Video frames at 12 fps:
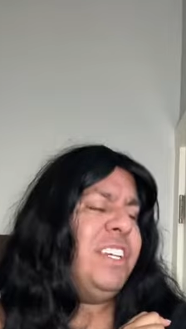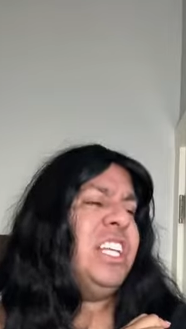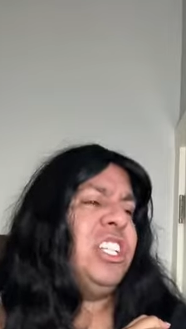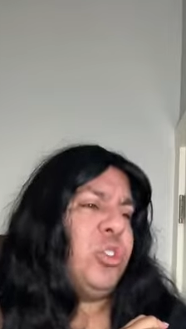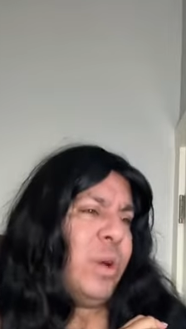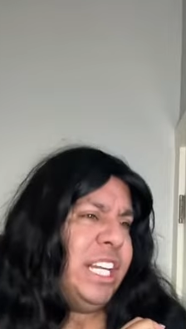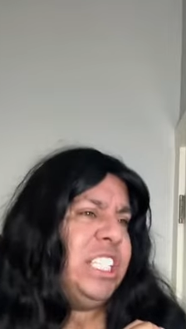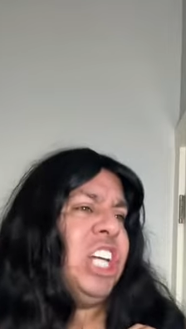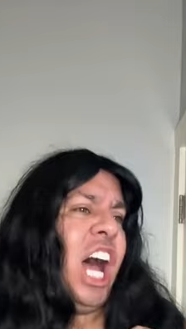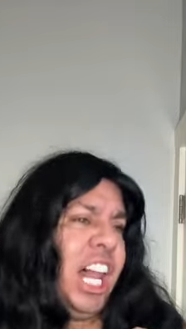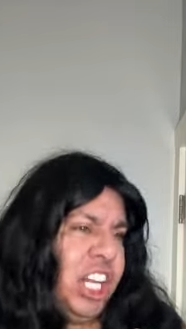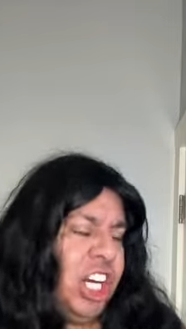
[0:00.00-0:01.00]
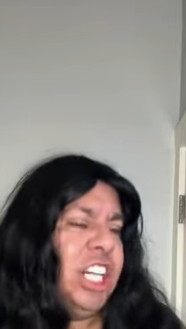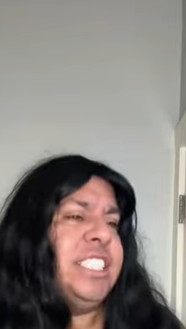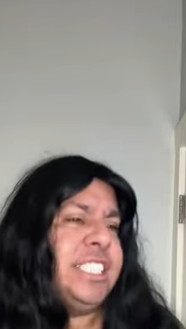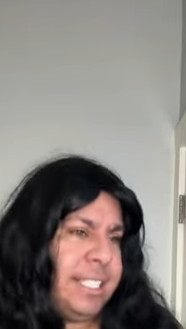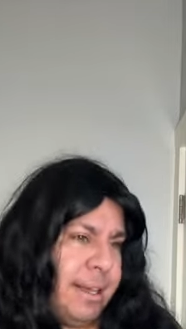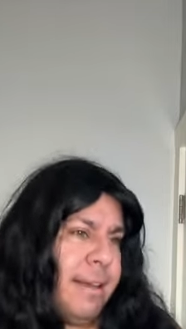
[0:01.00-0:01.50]
Either $20.
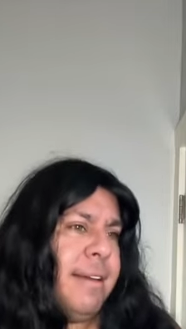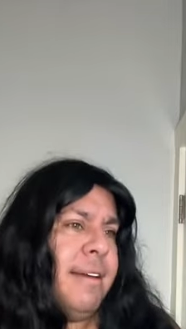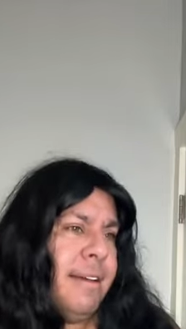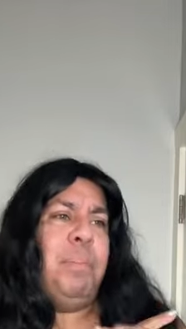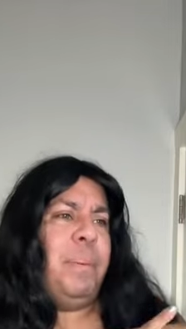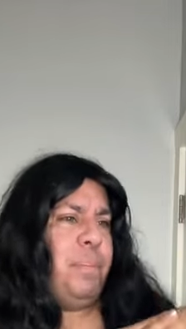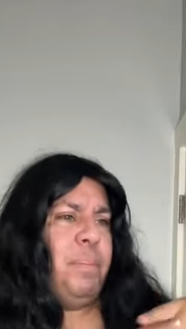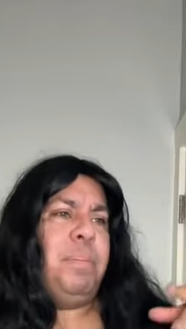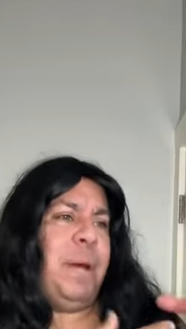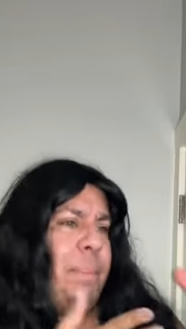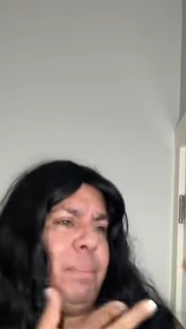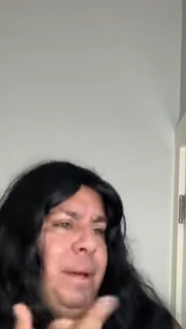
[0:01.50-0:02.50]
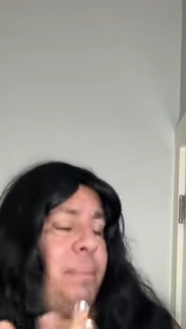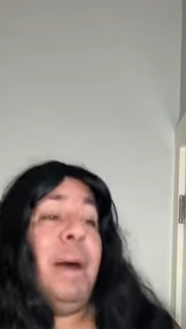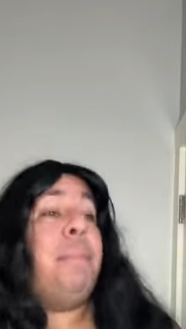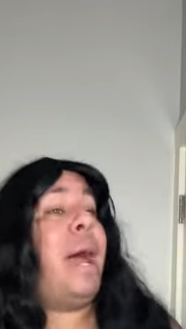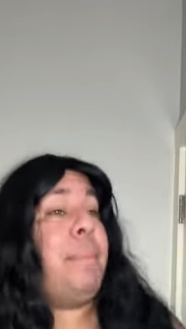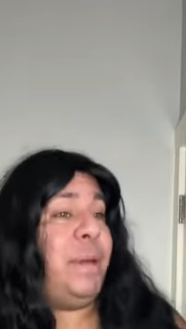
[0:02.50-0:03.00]
But my
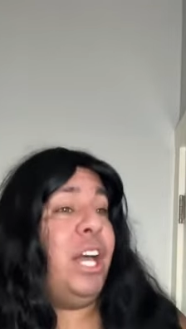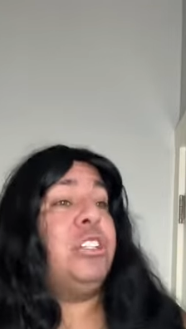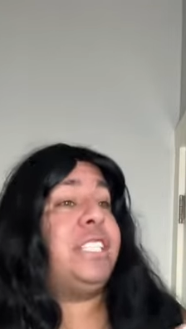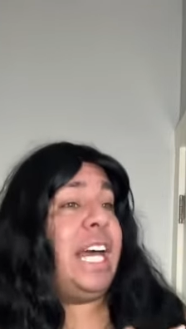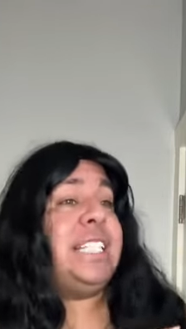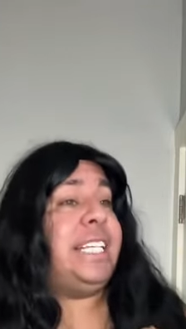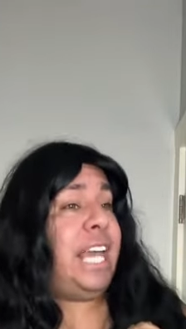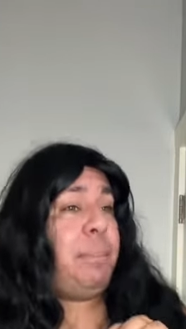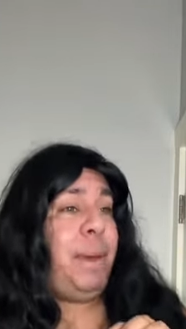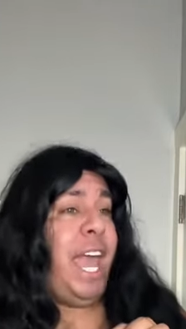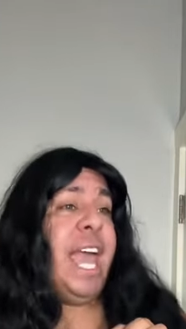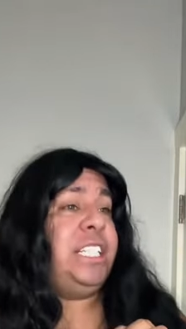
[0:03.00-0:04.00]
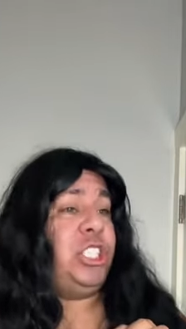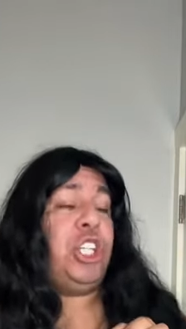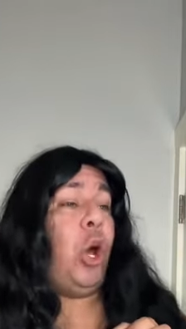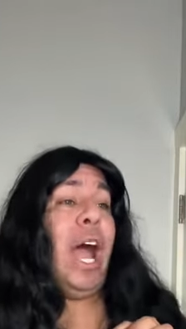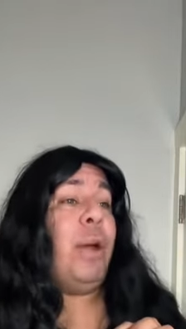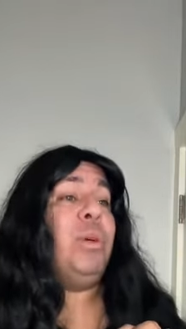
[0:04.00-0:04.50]
bills had to get paid, so
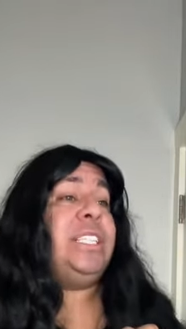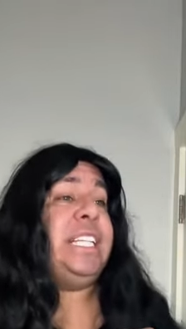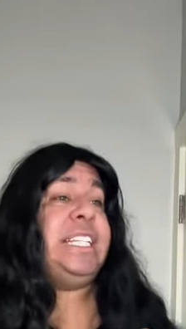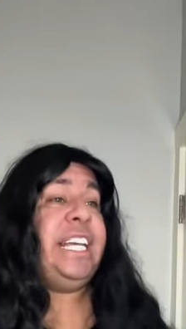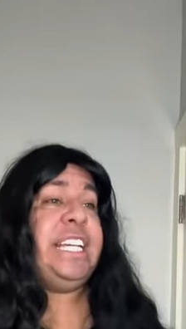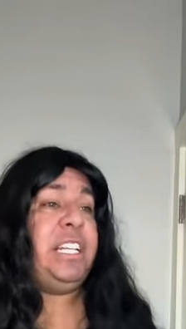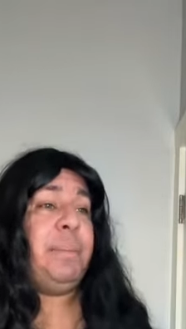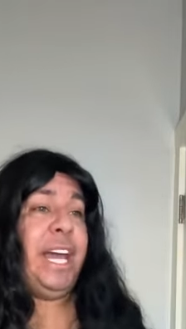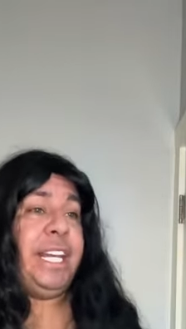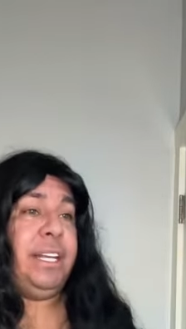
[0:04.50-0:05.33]
I wasn't thinking about it.